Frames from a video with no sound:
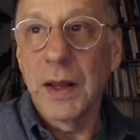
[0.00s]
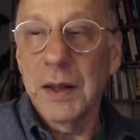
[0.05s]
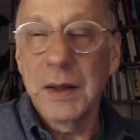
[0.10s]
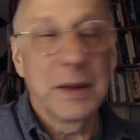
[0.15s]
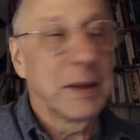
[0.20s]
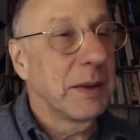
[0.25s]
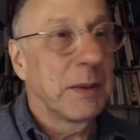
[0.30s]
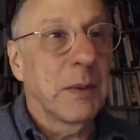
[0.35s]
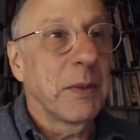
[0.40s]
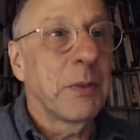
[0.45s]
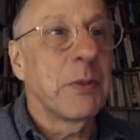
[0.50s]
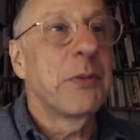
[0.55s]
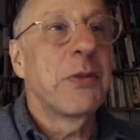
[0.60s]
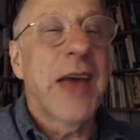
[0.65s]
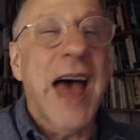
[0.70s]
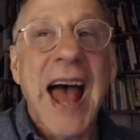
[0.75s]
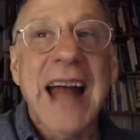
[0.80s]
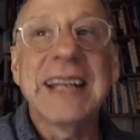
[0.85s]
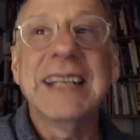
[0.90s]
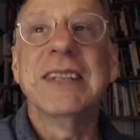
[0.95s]

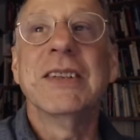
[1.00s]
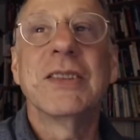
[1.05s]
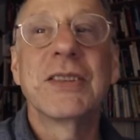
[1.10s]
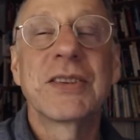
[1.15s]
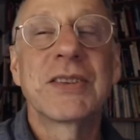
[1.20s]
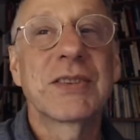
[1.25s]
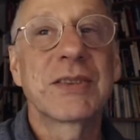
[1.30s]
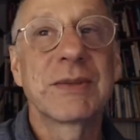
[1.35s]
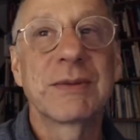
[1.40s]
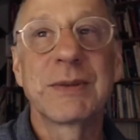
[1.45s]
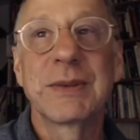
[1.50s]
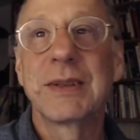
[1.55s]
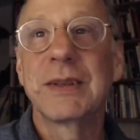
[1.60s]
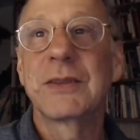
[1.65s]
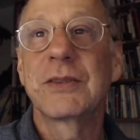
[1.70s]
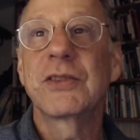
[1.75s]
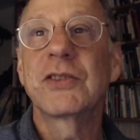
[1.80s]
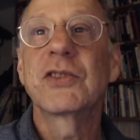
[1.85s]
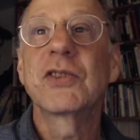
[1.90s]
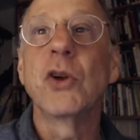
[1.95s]
That is
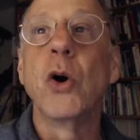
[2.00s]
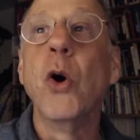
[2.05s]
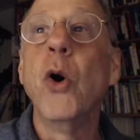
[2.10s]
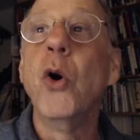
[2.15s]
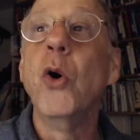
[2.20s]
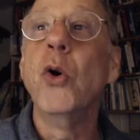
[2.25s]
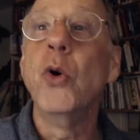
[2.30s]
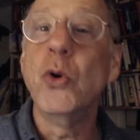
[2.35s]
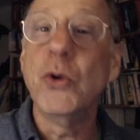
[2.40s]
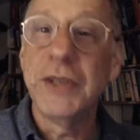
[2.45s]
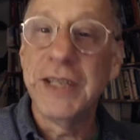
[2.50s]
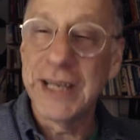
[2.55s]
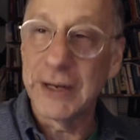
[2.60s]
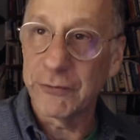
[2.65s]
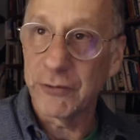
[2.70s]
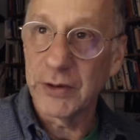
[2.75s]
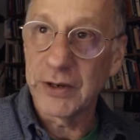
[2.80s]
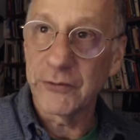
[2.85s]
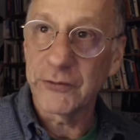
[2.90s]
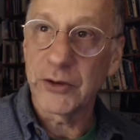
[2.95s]
so
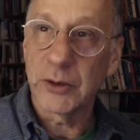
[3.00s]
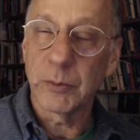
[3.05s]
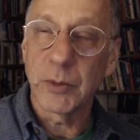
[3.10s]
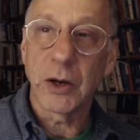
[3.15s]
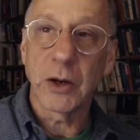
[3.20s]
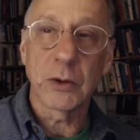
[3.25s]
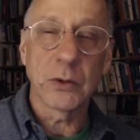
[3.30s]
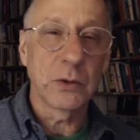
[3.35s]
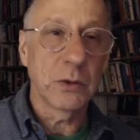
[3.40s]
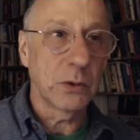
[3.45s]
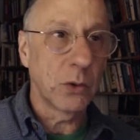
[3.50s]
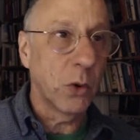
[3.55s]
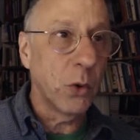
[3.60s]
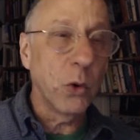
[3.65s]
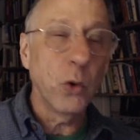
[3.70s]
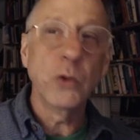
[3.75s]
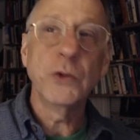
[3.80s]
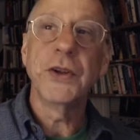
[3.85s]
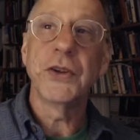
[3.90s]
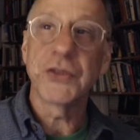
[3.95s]
different from our
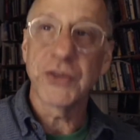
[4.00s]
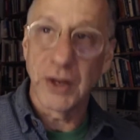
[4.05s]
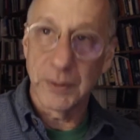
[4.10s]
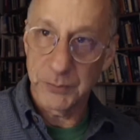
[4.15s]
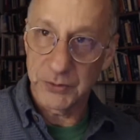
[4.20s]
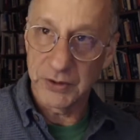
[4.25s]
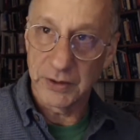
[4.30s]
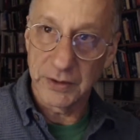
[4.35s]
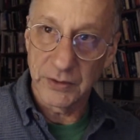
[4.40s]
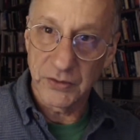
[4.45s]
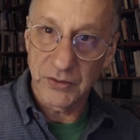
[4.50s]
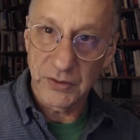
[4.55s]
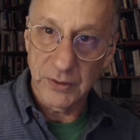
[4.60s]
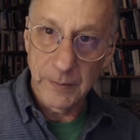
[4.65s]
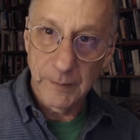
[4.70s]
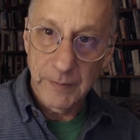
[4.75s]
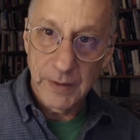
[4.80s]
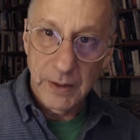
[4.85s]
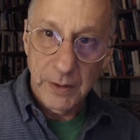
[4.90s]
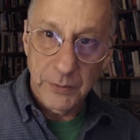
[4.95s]
old assumptions
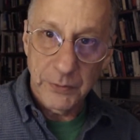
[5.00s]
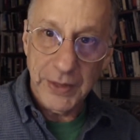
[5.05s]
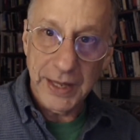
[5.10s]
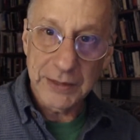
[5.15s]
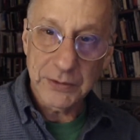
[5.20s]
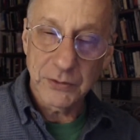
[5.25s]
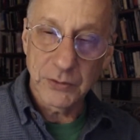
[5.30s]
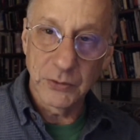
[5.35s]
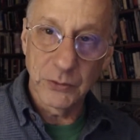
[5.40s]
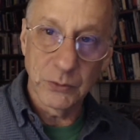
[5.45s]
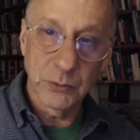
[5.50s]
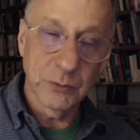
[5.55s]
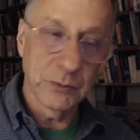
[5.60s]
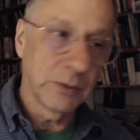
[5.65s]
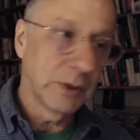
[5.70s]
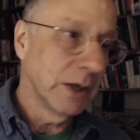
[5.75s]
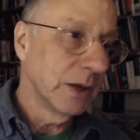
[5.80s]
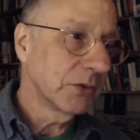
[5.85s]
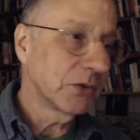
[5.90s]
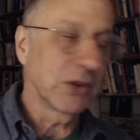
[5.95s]
that to
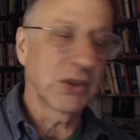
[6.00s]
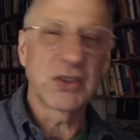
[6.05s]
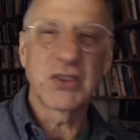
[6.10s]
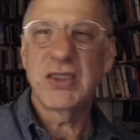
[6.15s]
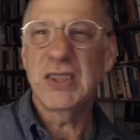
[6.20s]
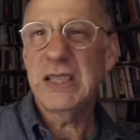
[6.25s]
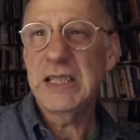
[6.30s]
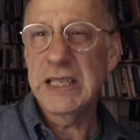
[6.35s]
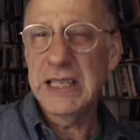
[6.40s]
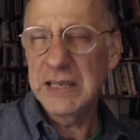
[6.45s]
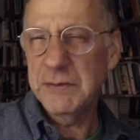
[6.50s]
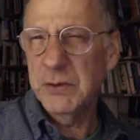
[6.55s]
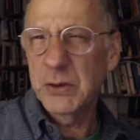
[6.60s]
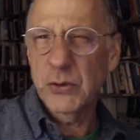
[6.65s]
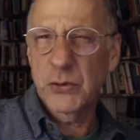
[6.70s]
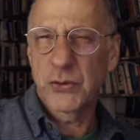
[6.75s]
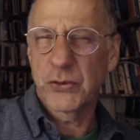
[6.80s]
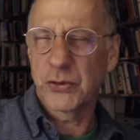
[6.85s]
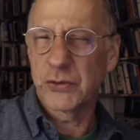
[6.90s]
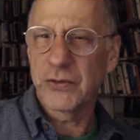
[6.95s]
succeed, even to
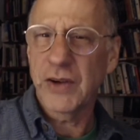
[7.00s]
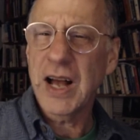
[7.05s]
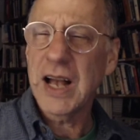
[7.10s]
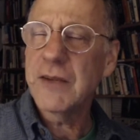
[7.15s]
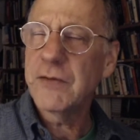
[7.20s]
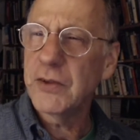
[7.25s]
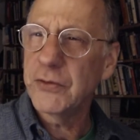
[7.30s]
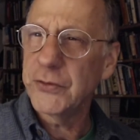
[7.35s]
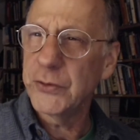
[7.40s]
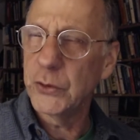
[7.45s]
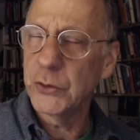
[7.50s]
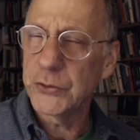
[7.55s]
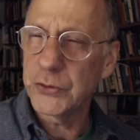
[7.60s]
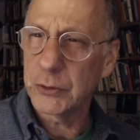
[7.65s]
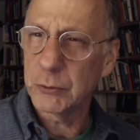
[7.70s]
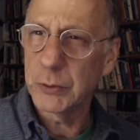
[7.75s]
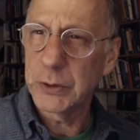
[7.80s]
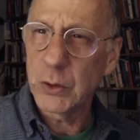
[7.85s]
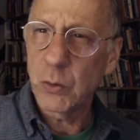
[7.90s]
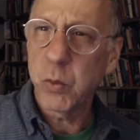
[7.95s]
survive the future,
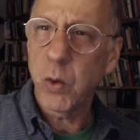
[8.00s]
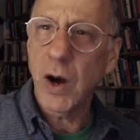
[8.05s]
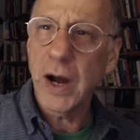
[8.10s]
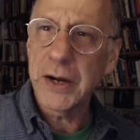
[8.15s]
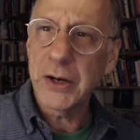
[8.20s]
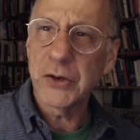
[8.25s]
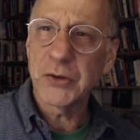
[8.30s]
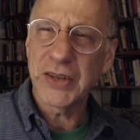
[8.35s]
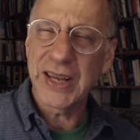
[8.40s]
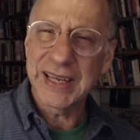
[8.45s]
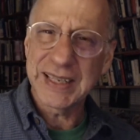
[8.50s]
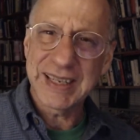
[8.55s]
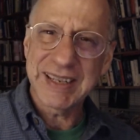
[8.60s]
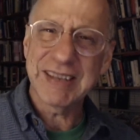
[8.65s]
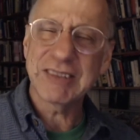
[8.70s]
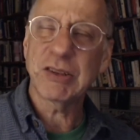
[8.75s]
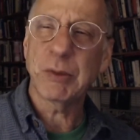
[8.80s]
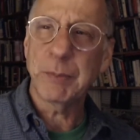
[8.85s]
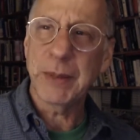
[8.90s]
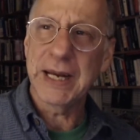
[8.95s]
requires
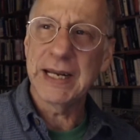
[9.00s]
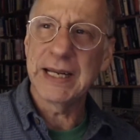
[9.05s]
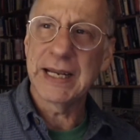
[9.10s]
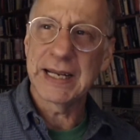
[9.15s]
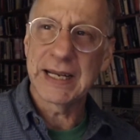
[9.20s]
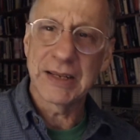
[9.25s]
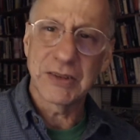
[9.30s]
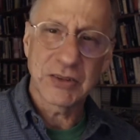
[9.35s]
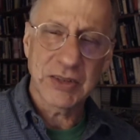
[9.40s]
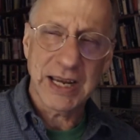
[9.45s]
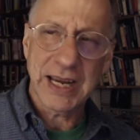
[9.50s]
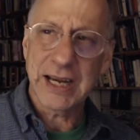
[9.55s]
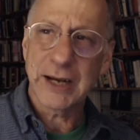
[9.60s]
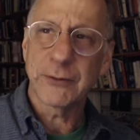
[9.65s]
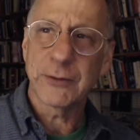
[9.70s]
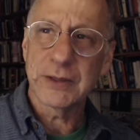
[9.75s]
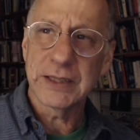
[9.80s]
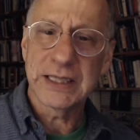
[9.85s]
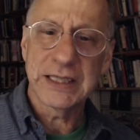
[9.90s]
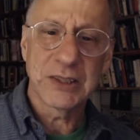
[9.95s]
anticipating as
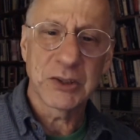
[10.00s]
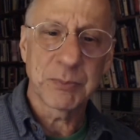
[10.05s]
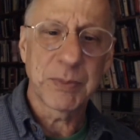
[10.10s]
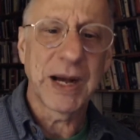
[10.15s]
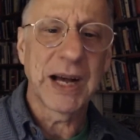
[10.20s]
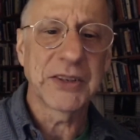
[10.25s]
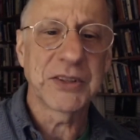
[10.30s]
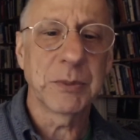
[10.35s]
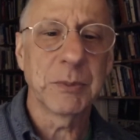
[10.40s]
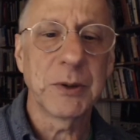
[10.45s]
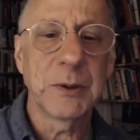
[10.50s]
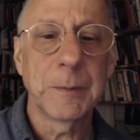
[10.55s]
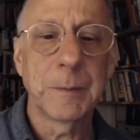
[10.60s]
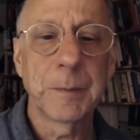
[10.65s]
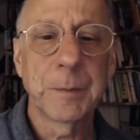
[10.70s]
carefully as possible.